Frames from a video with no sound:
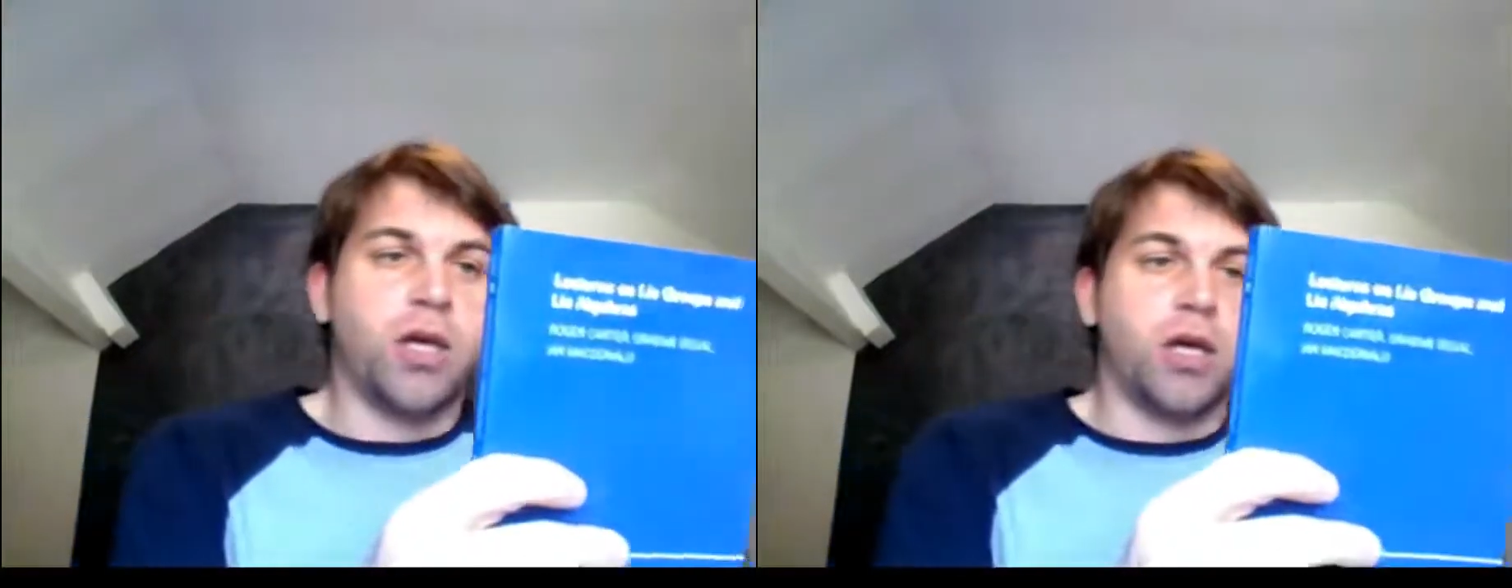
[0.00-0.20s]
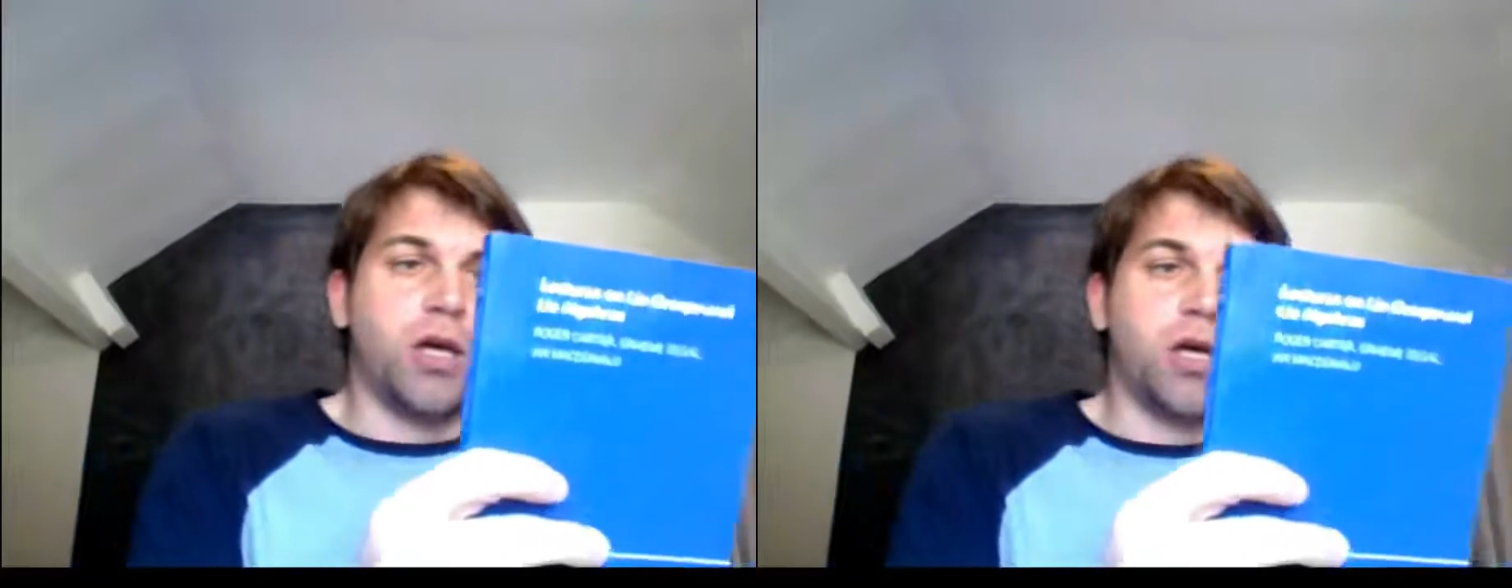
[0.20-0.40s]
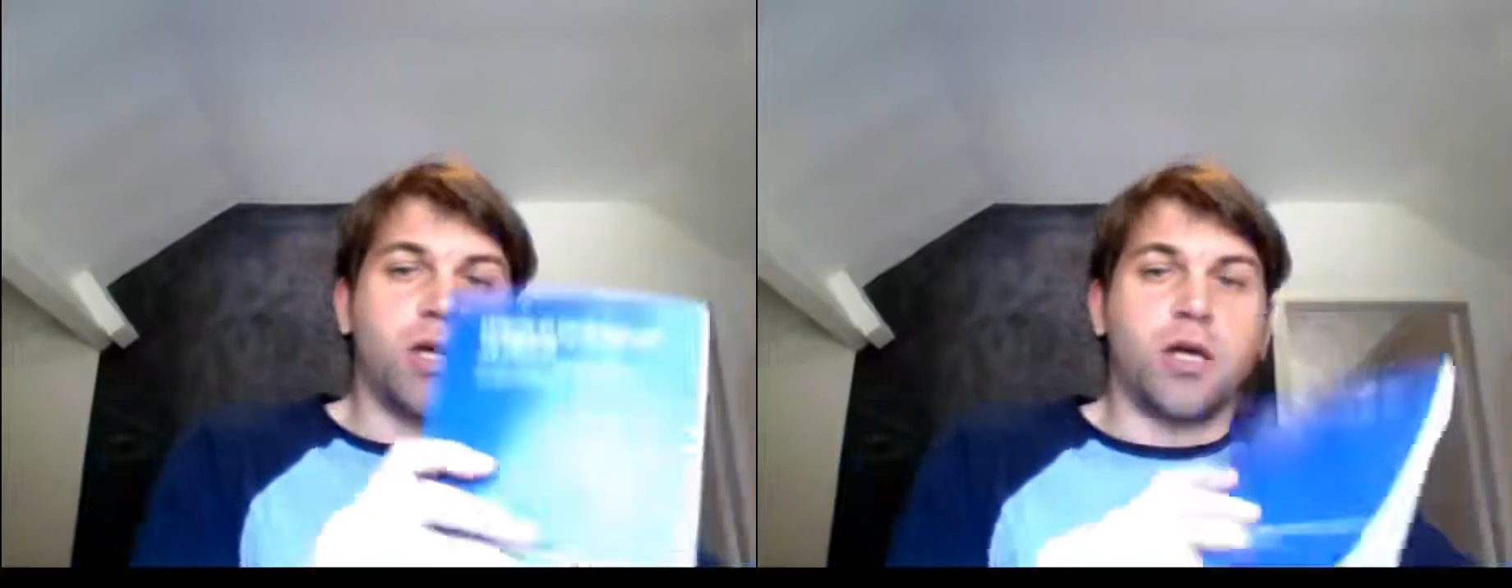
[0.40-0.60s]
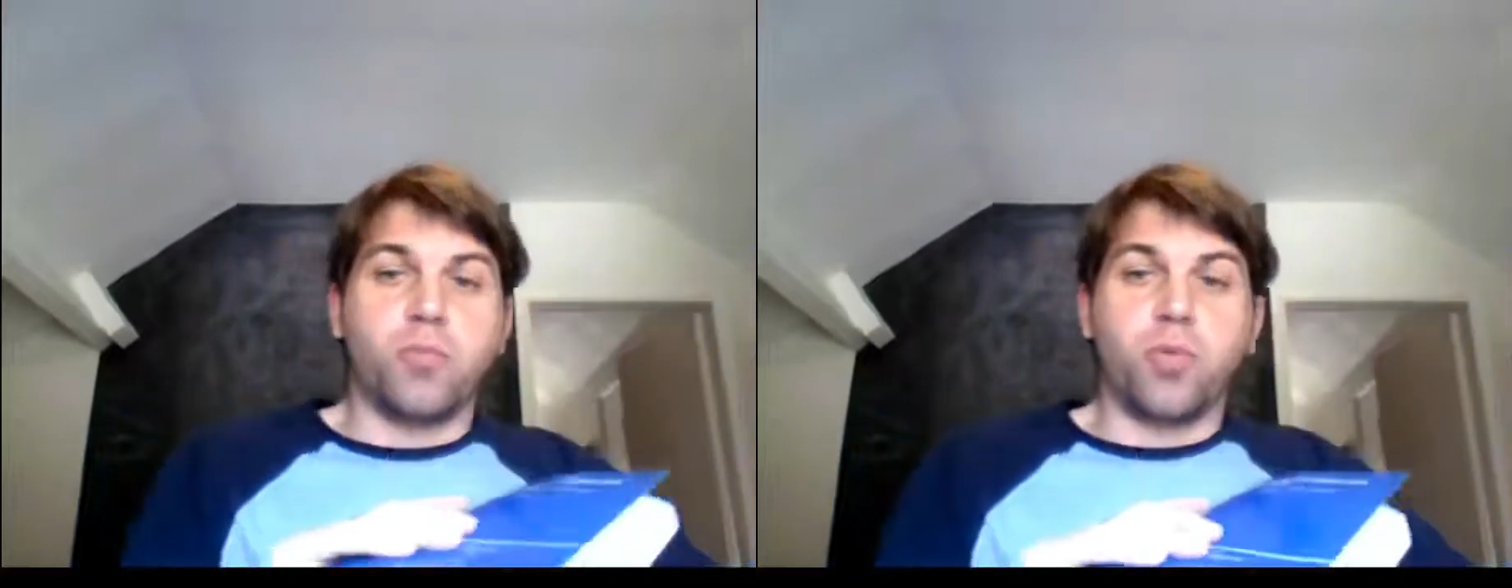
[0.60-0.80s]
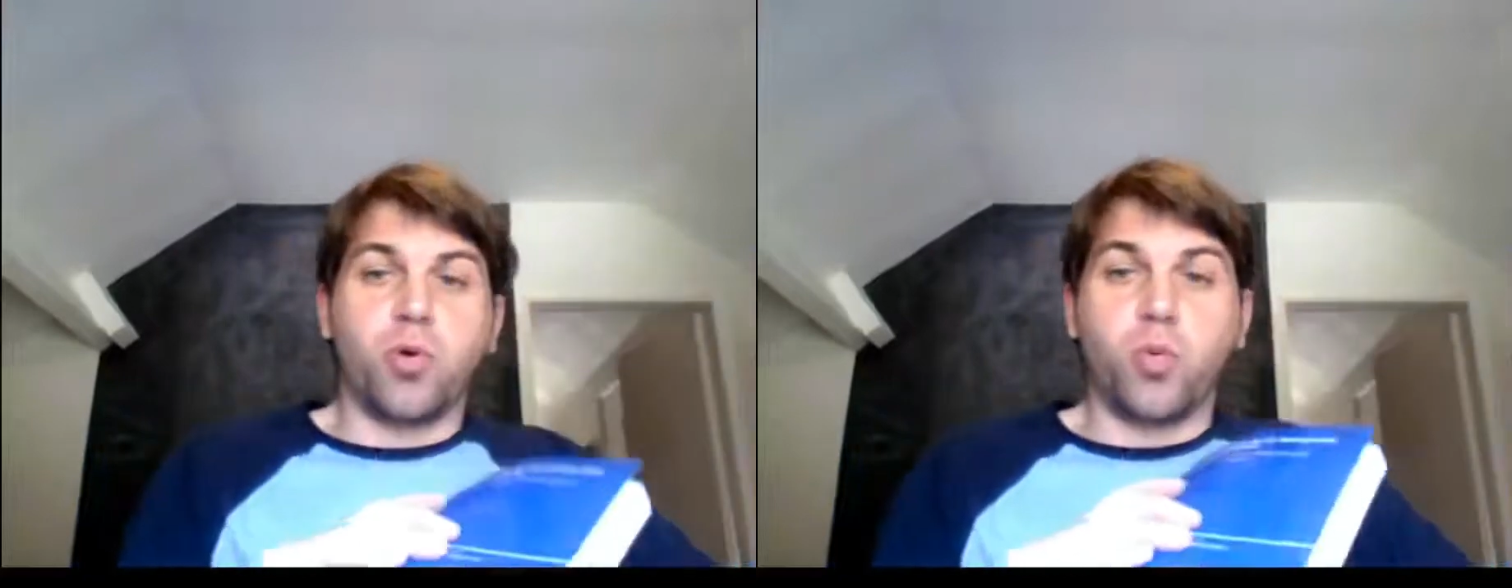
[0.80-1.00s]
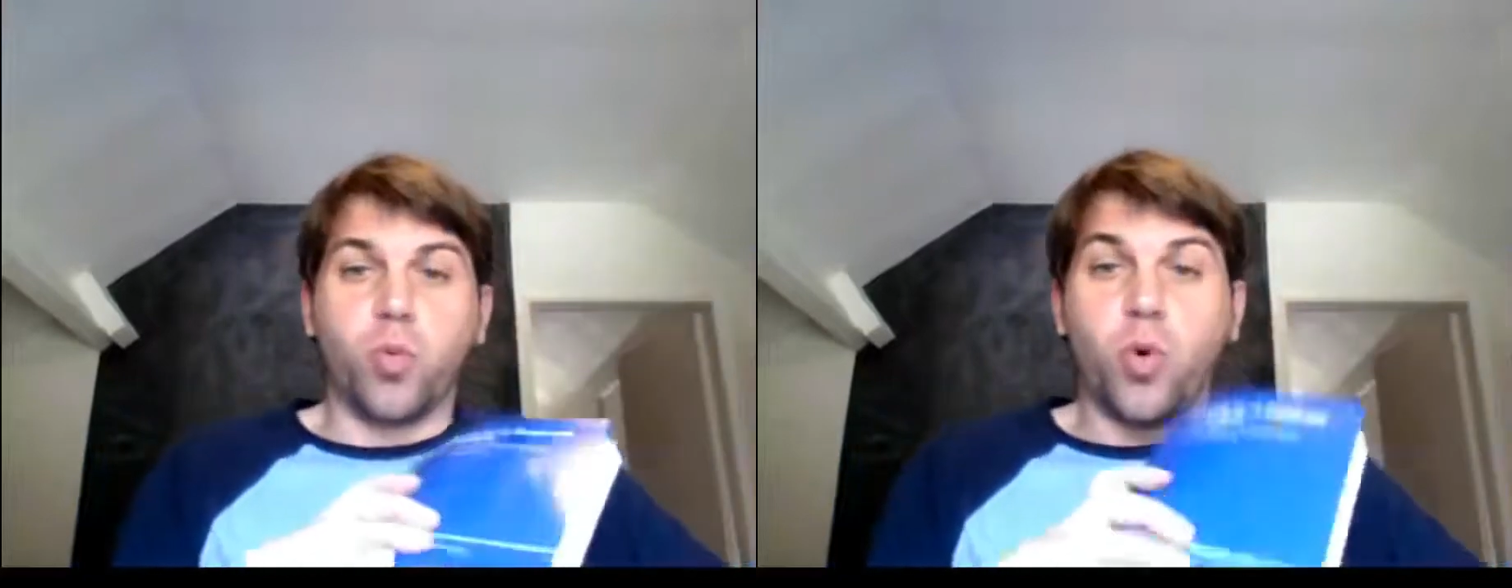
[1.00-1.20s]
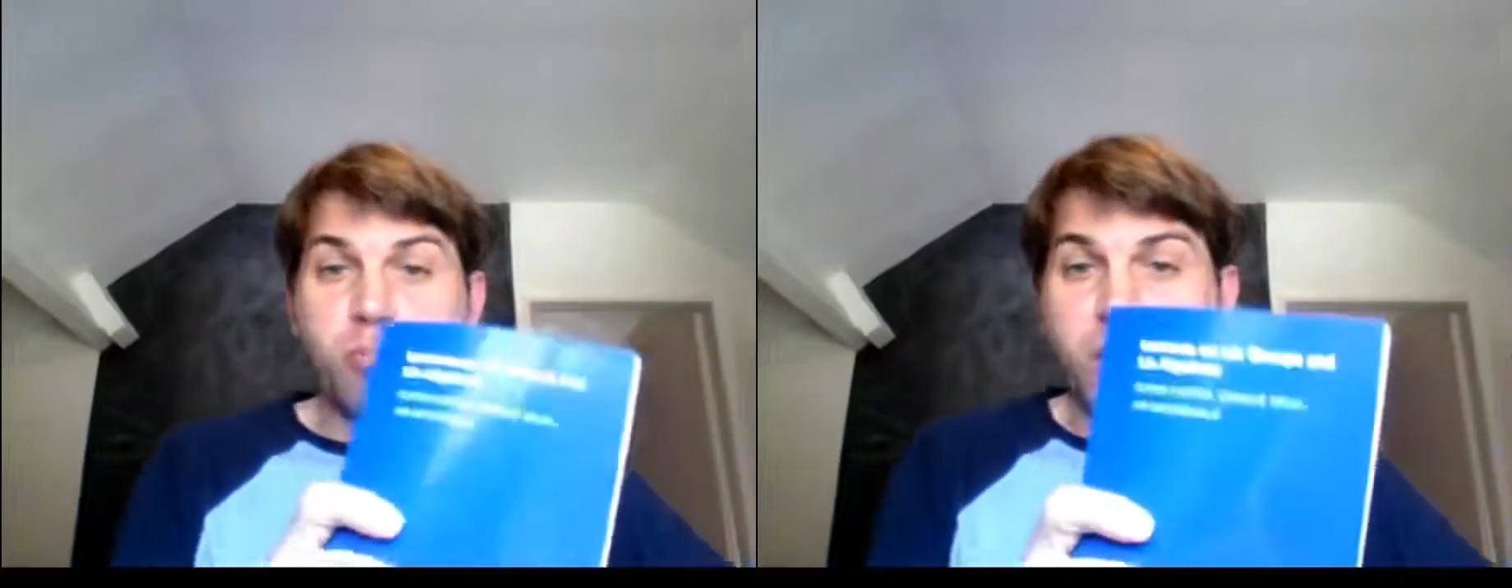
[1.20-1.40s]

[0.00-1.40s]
Um, one